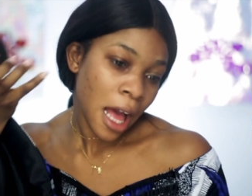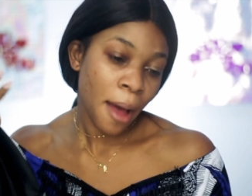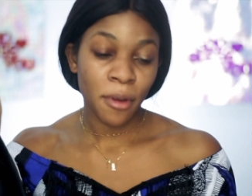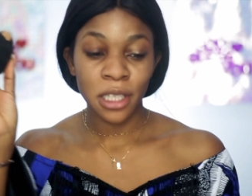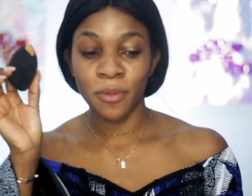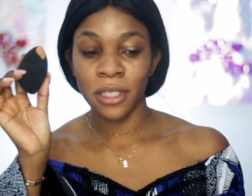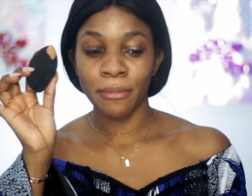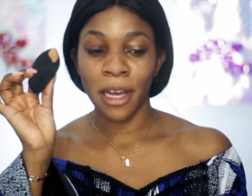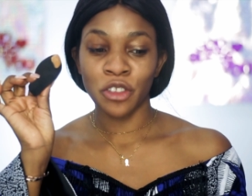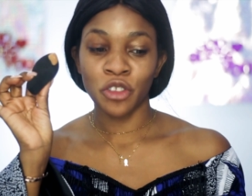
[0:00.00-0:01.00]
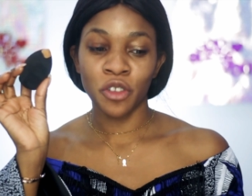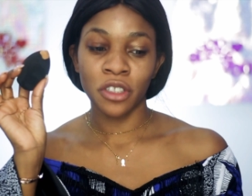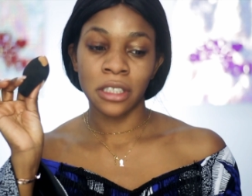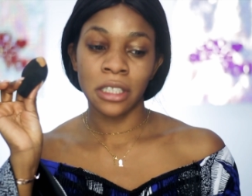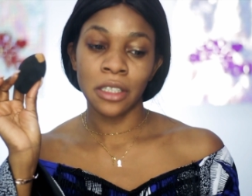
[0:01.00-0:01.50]
I'm going to be using my
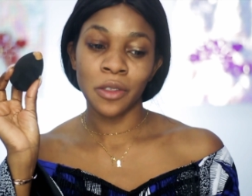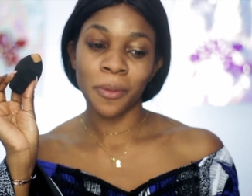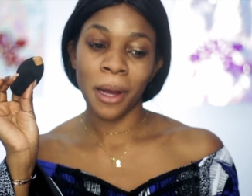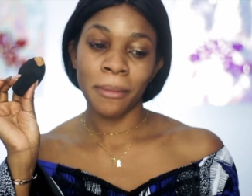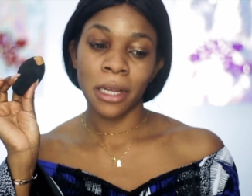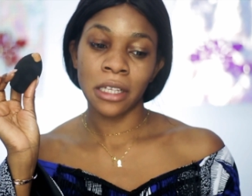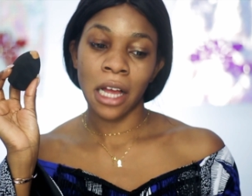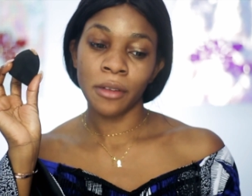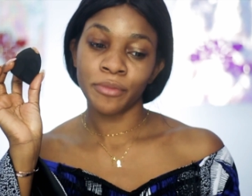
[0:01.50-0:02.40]
trusty Niban blender.